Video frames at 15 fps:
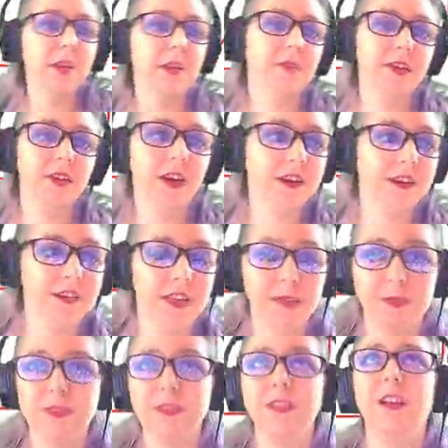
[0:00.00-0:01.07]
periodic
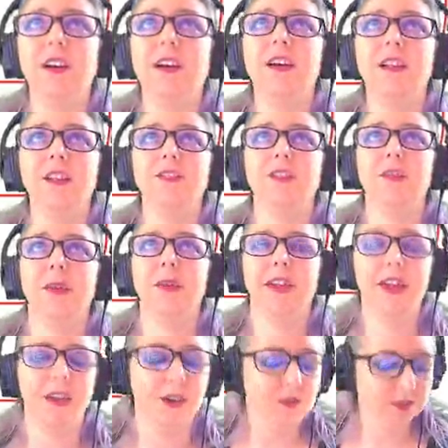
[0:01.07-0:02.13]
tables all over my
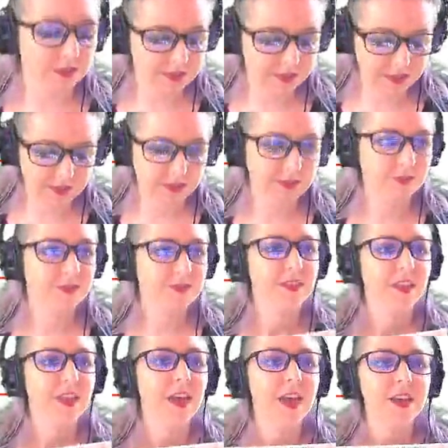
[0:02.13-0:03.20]
house.
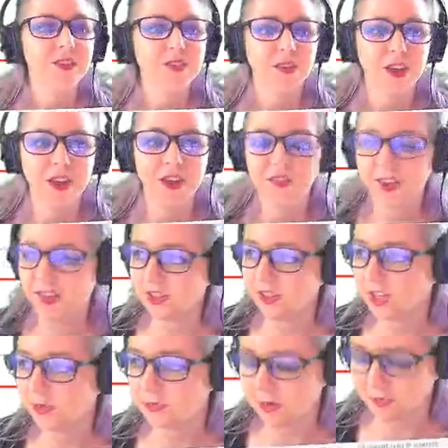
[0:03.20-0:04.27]
So if I look
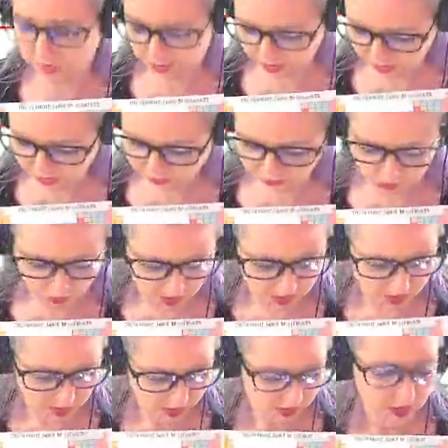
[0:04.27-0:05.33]
up number 34,
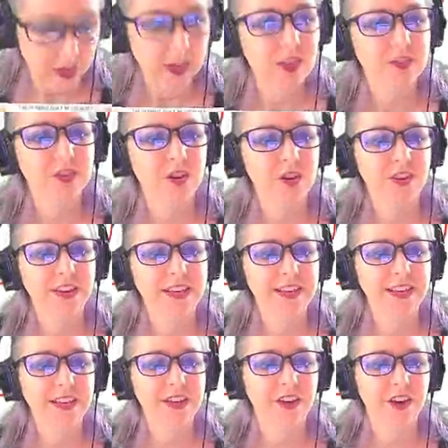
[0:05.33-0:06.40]
it's over
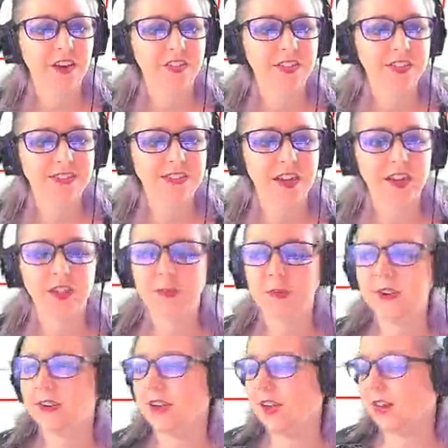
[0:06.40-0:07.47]
here on this side of the
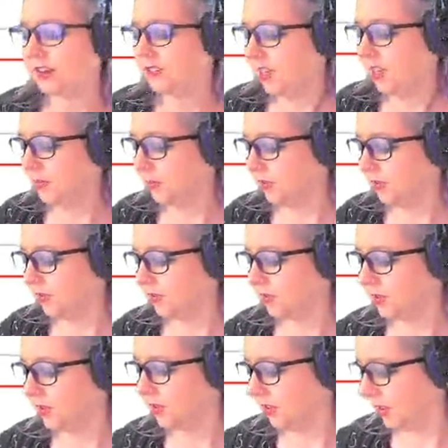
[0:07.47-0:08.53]
periodic table.
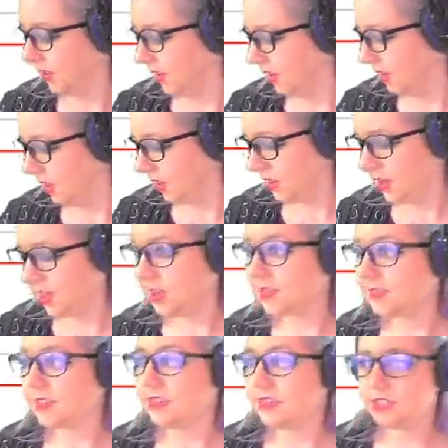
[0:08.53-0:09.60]
Its
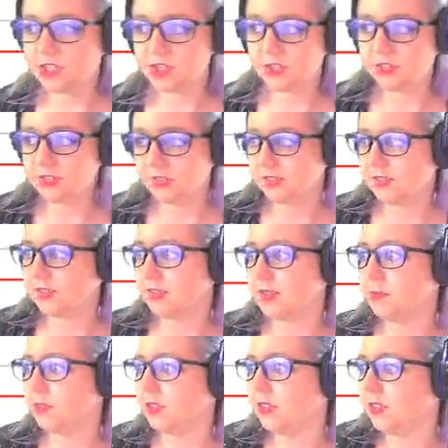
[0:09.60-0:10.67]
initials, its
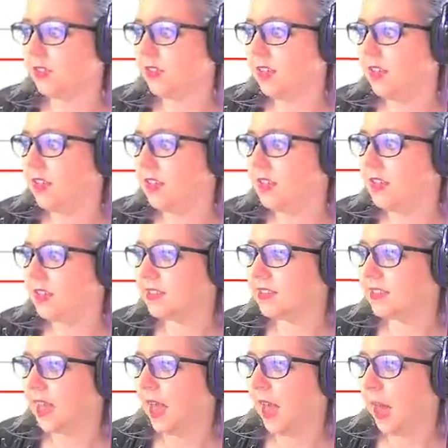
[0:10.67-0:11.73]
symbol, is
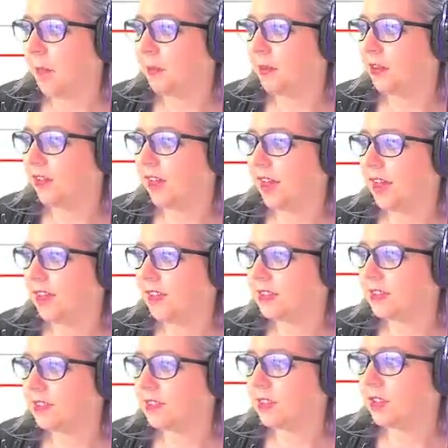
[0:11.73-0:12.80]
capital
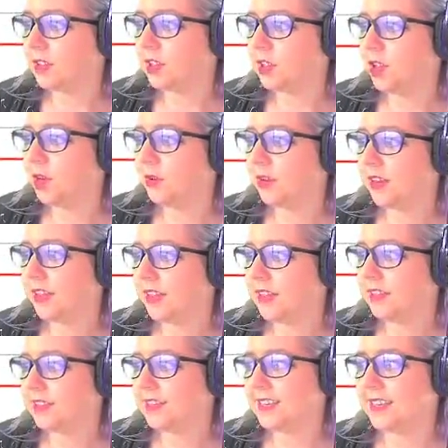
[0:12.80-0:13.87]
S,
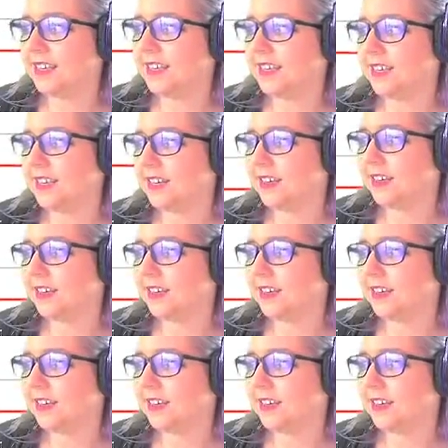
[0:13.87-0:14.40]
lowercase e,